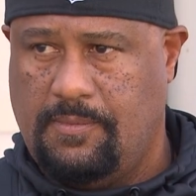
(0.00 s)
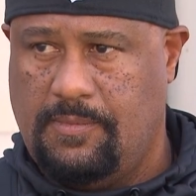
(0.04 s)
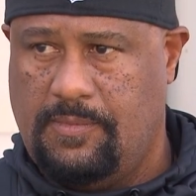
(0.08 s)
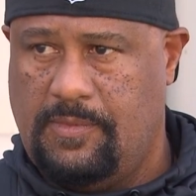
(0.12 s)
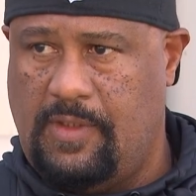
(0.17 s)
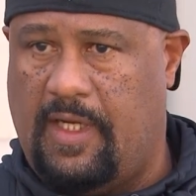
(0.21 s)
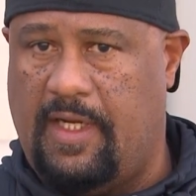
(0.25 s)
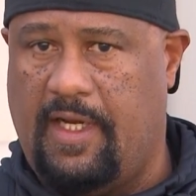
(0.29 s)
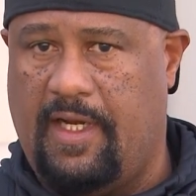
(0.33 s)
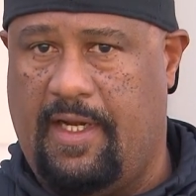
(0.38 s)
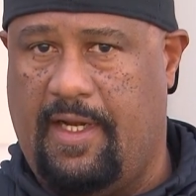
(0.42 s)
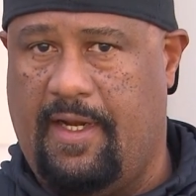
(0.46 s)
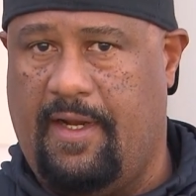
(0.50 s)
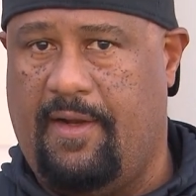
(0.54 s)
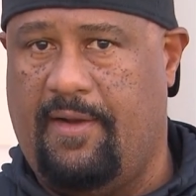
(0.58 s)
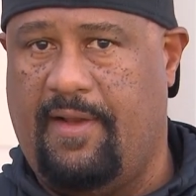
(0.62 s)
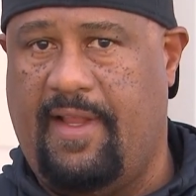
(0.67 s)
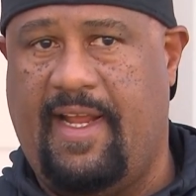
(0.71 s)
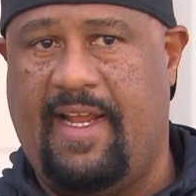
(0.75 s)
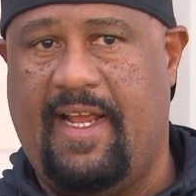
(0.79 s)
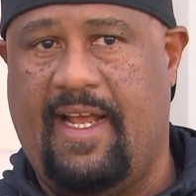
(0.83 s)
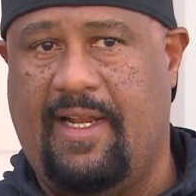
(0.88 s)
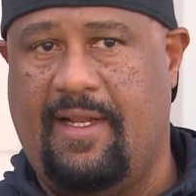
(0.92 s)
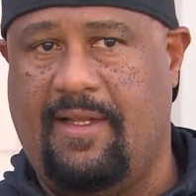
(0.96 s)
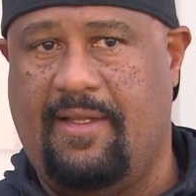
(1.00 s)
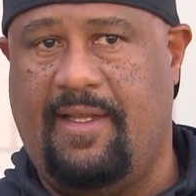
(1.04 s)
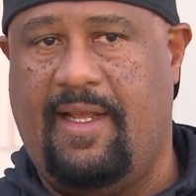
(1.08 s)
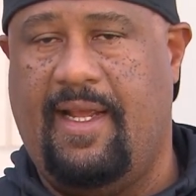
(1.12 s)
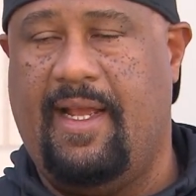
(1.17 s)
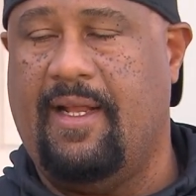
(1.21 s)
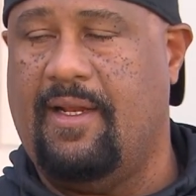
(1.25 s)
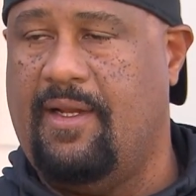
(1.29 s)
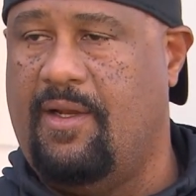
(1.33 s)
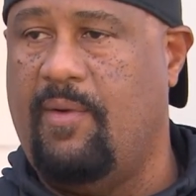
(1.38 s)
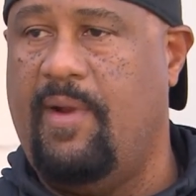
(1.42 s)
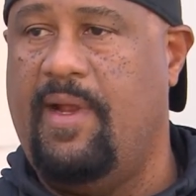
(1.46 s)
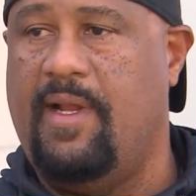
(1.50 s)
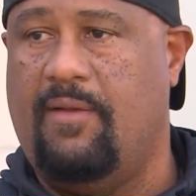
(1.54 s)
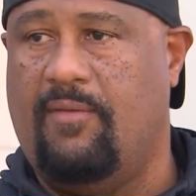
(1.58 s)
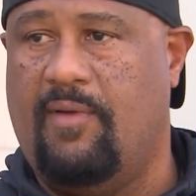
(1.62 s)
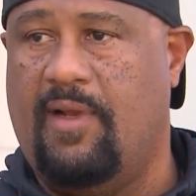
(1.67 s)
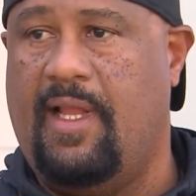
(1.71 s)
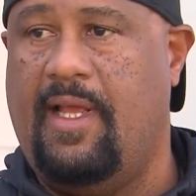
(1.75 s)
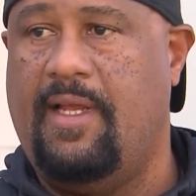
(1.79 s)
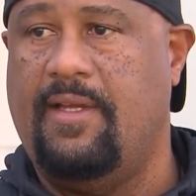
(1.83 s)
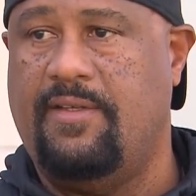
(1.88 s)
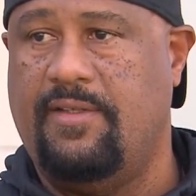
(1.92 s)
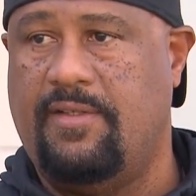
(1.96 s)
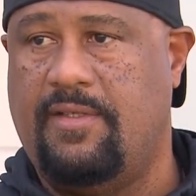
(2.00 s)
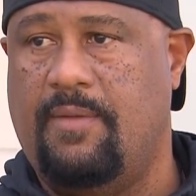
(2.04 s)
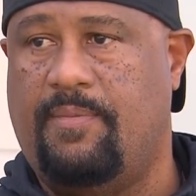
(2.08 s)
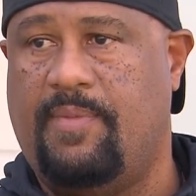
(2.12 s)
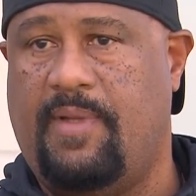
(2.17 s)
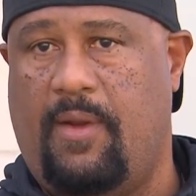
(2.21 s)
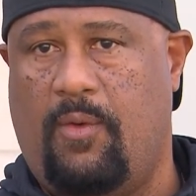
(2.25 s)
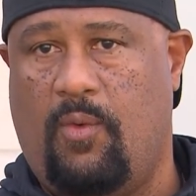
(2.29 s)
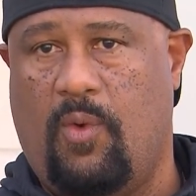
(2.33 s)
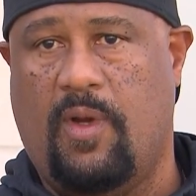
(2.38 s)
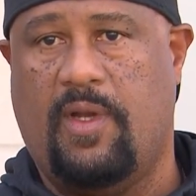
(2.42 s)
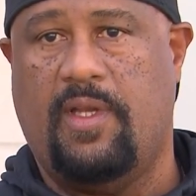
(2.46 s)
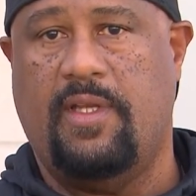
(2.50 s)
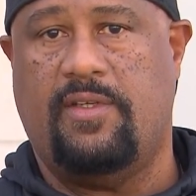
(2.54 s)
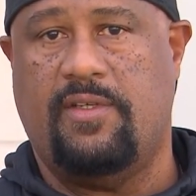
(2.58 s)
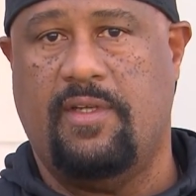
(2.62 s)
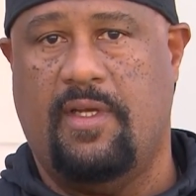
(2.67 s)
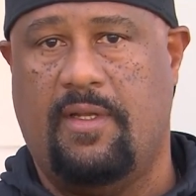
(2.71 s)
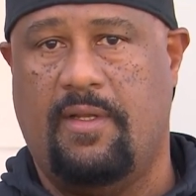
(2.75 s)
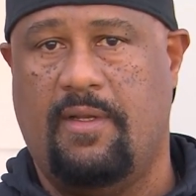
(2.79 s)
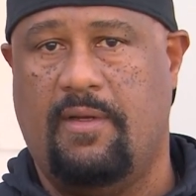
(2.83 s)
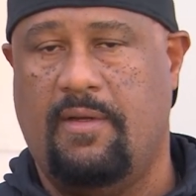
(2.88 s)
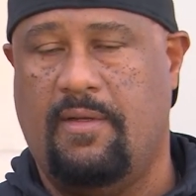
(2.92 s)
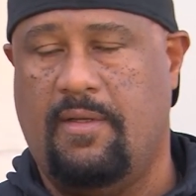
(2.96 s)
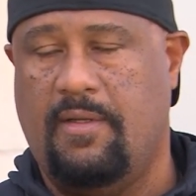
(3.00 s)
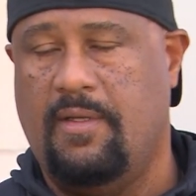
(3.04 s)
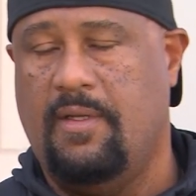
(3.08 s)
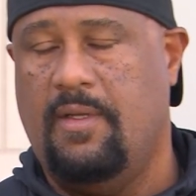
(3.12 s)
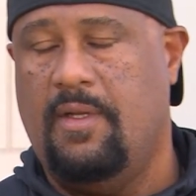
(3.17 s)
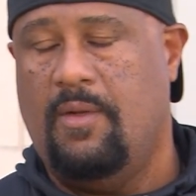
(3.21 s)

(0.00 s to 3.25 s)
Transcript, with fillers: No, no, no. They got a, they got a great relationship. They work each other.